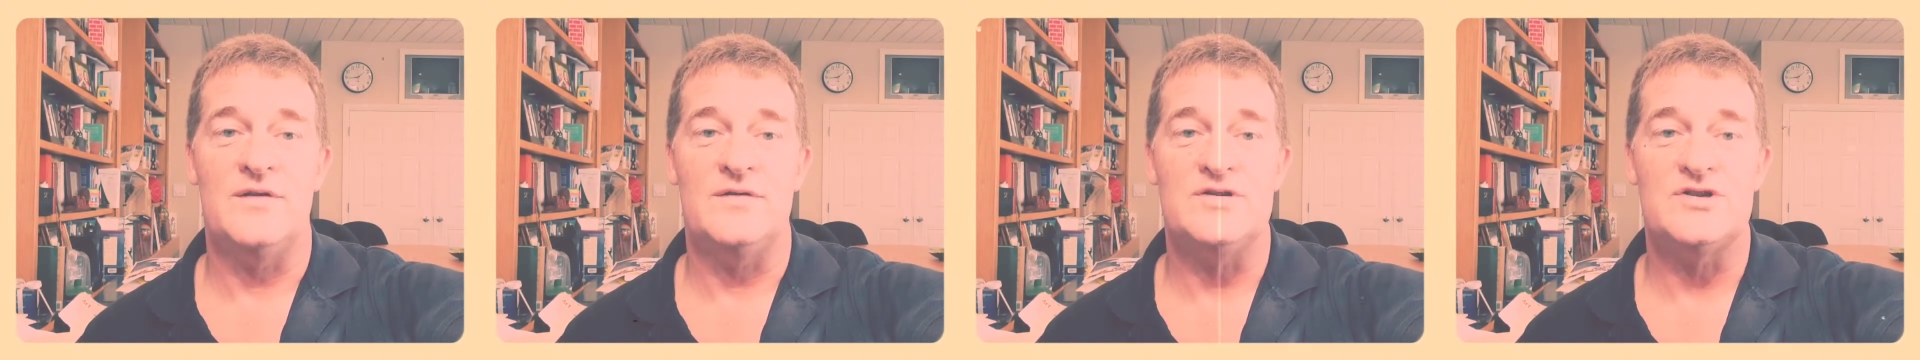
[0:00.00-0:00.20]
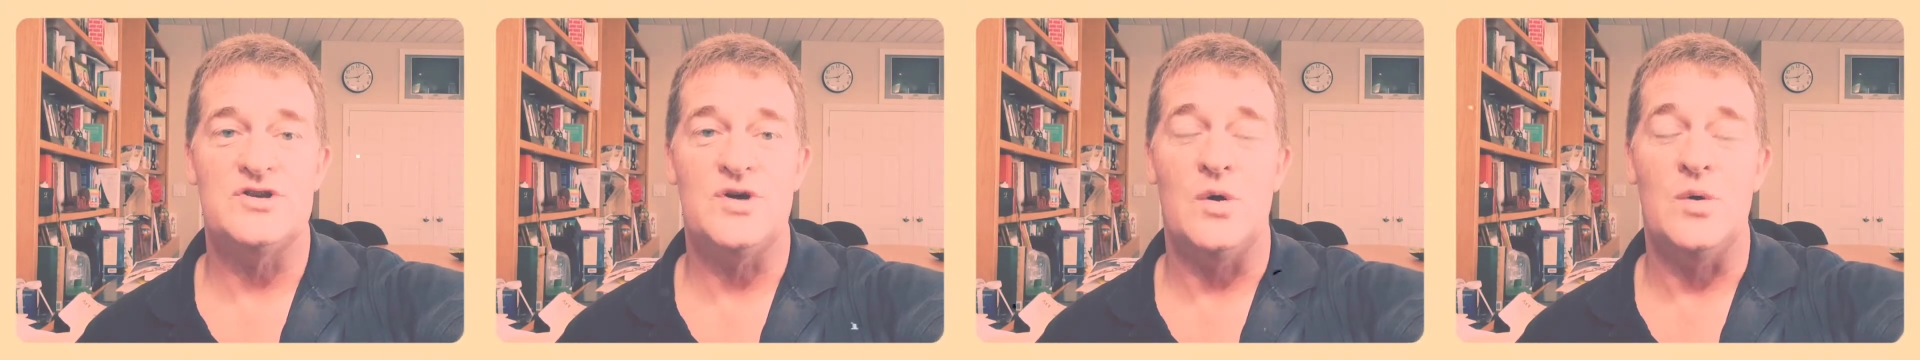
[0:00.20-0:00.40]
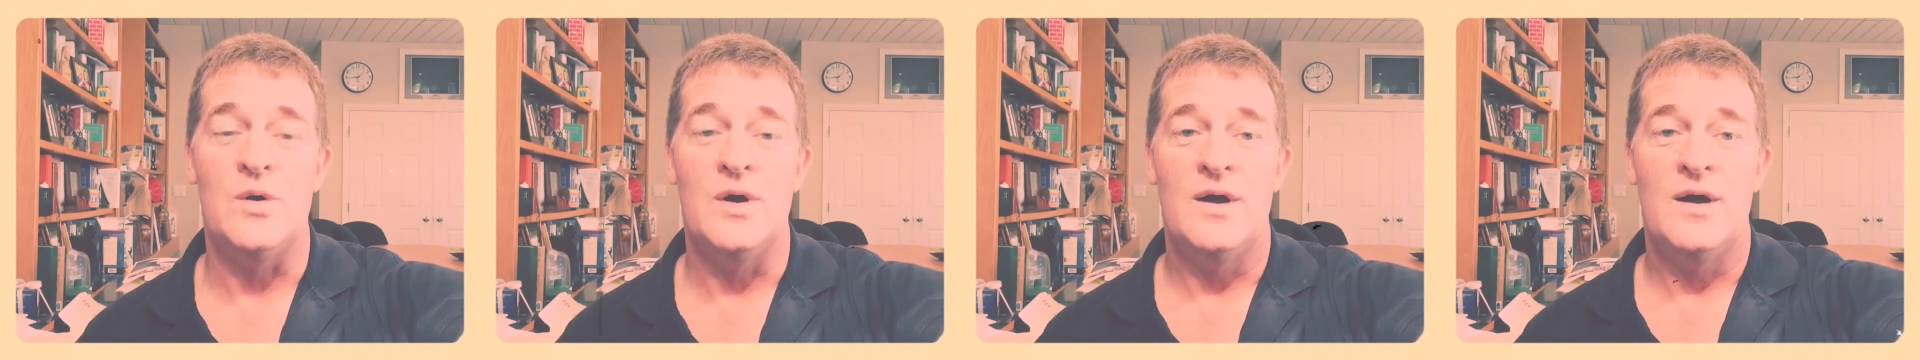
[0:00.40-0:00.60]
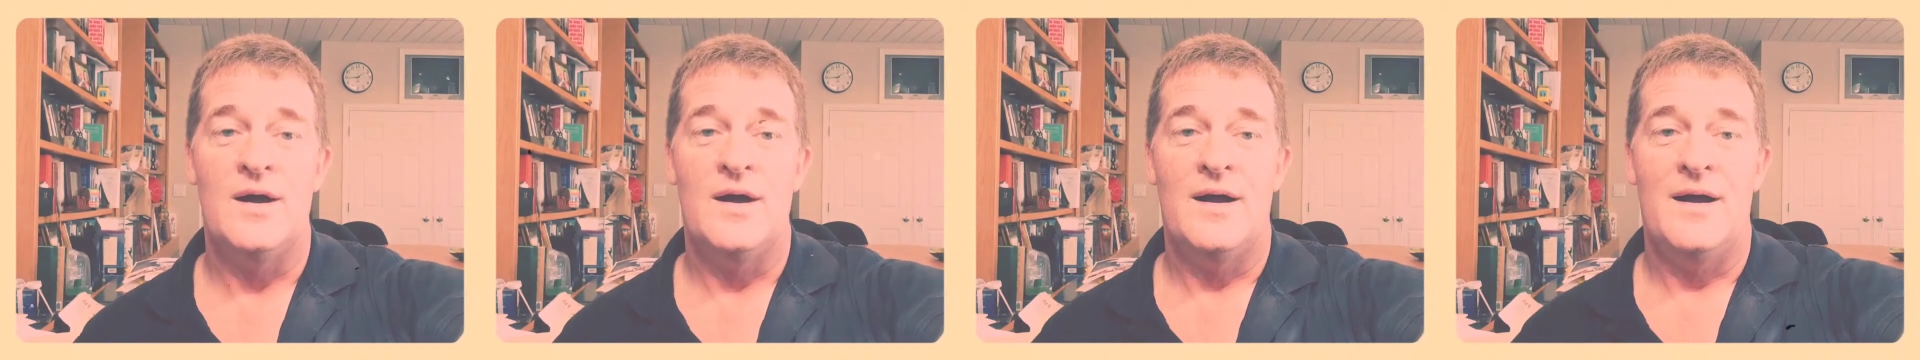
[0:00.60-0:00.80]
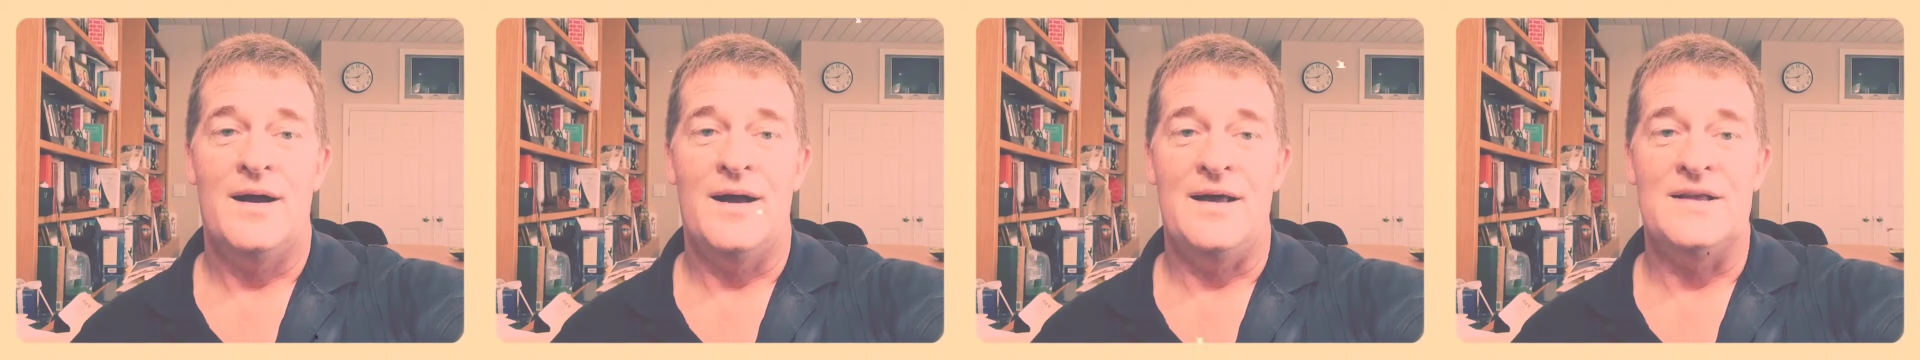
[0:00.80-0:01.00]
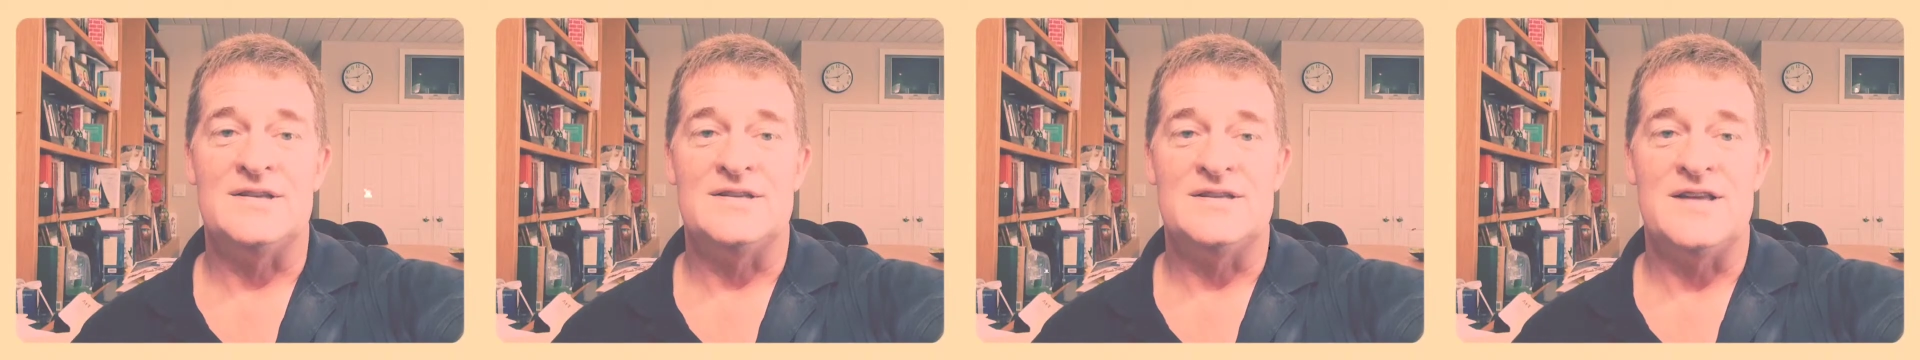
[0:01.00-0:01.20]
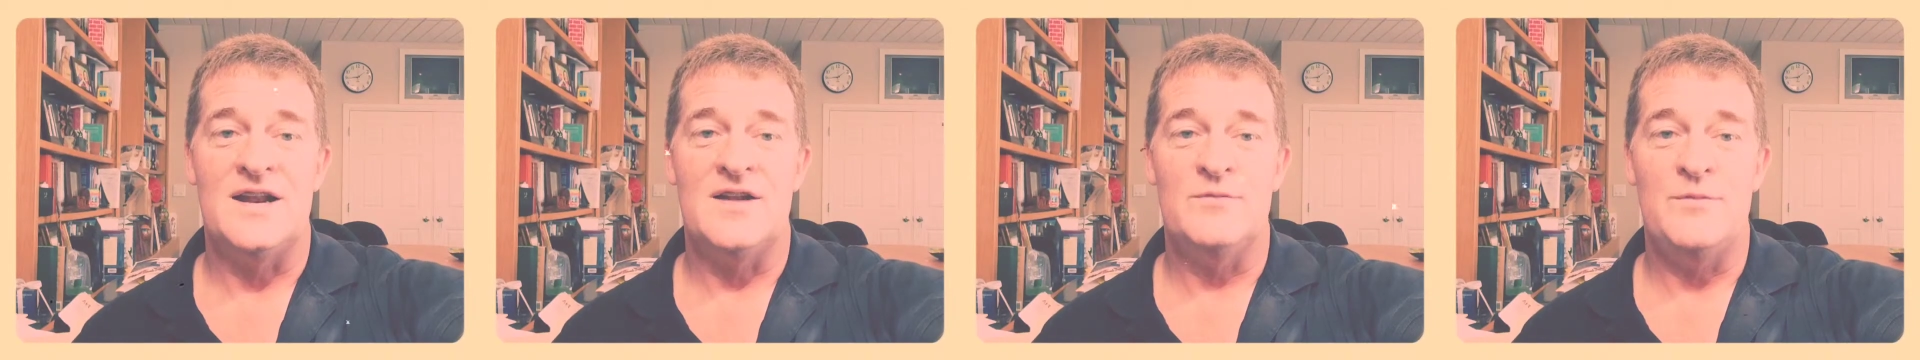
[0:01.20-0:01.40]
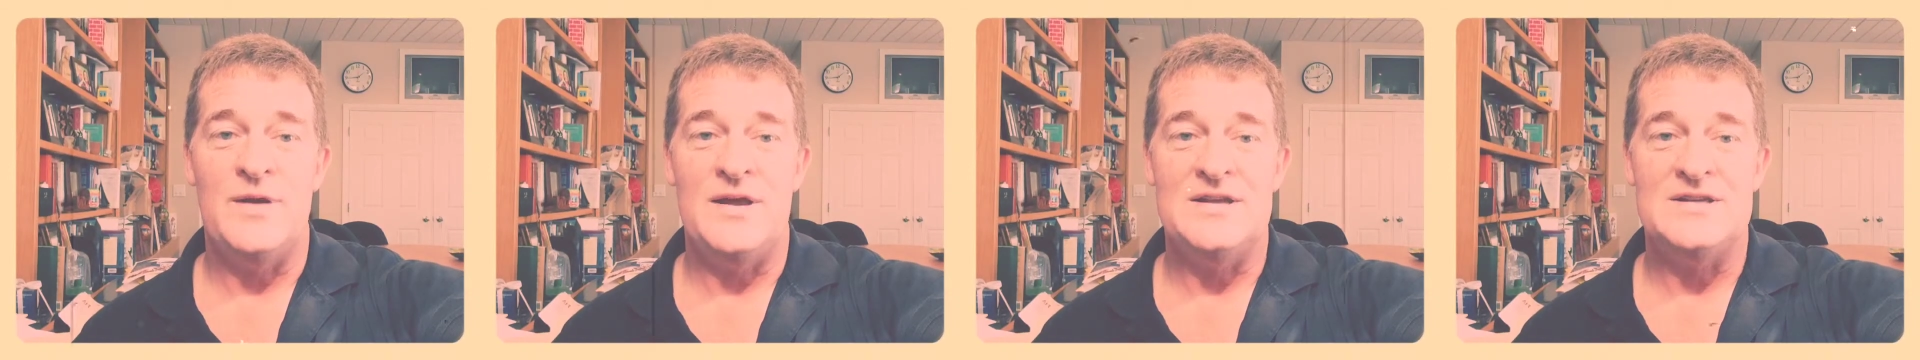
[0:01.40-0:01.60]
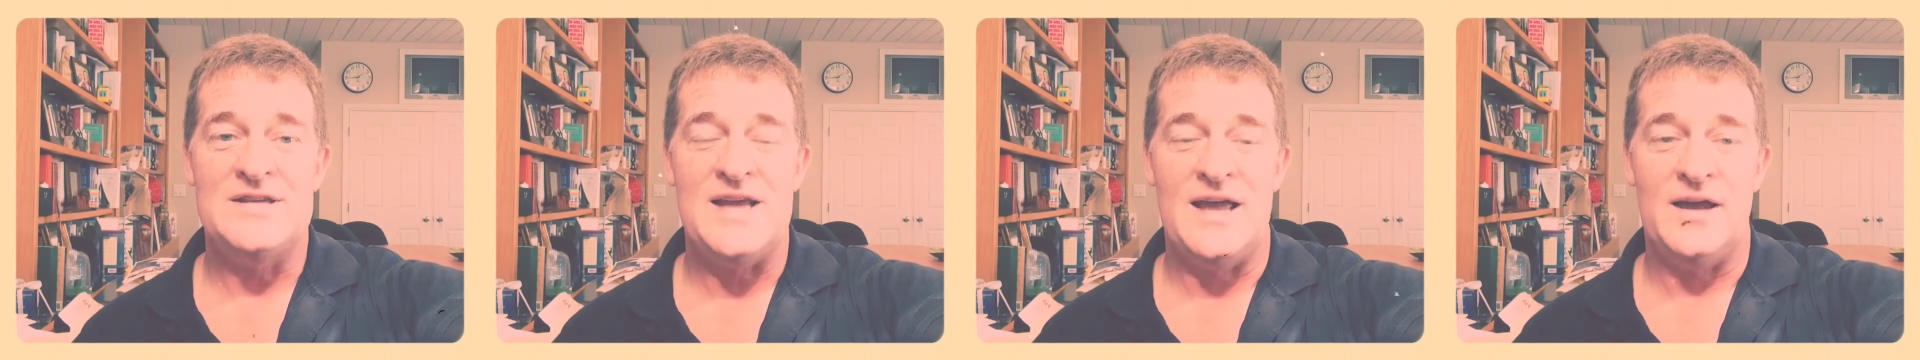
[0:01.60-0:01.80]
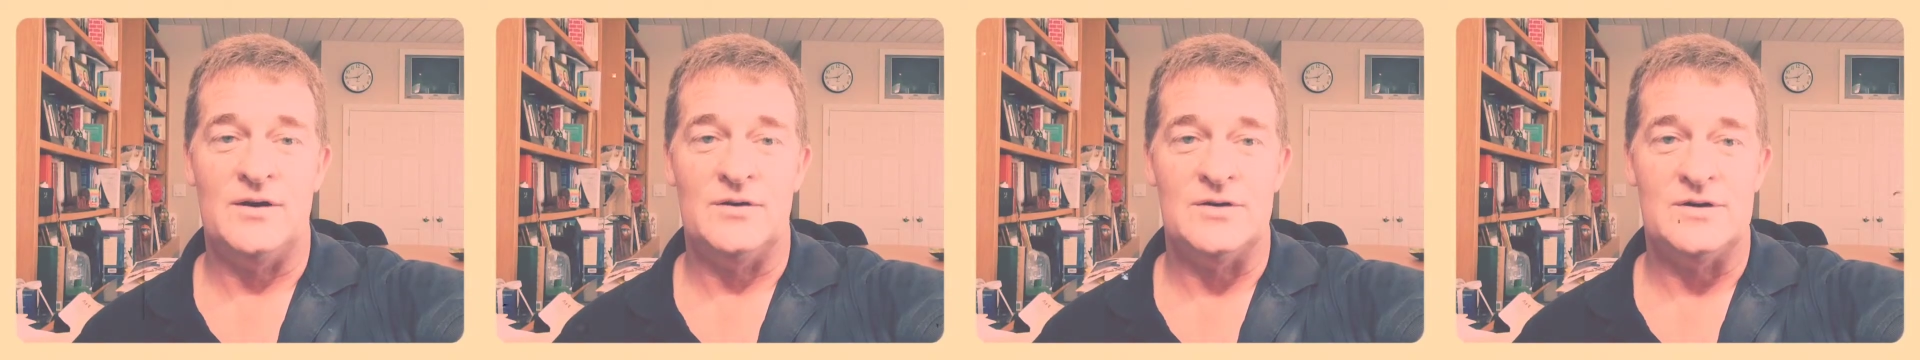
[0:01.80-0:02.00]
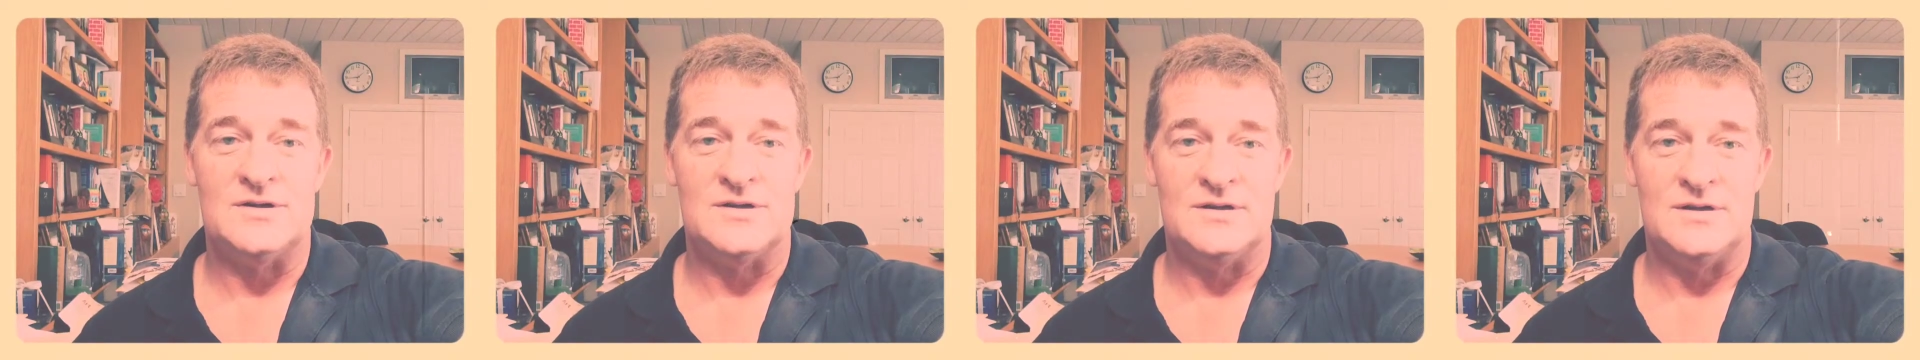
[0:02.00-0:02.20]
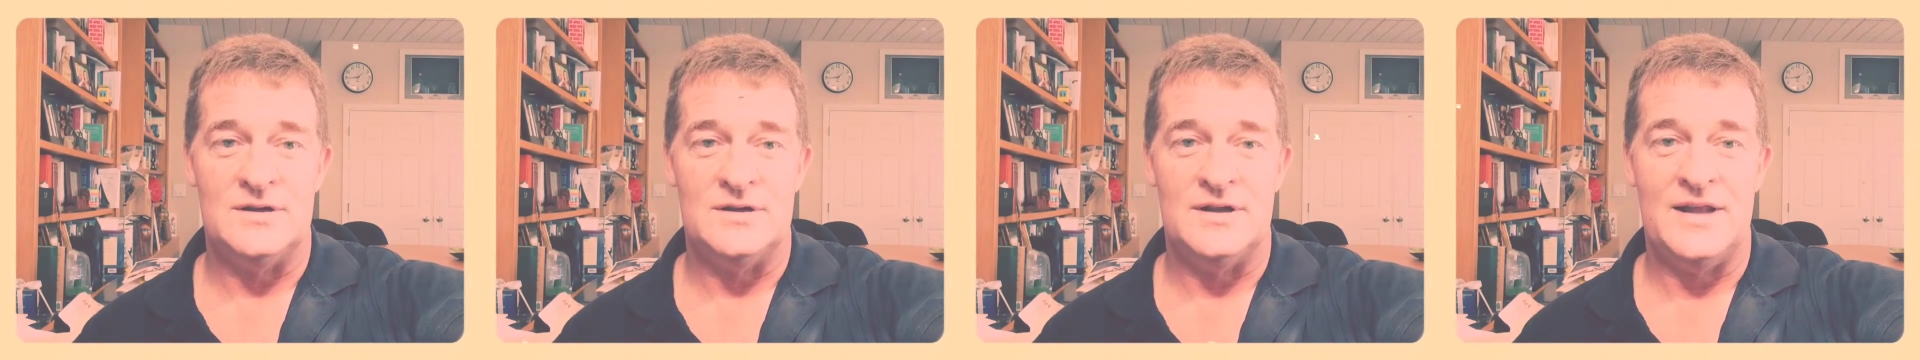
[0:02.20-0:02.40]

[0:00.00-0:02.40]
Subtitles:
And so instead of being takers,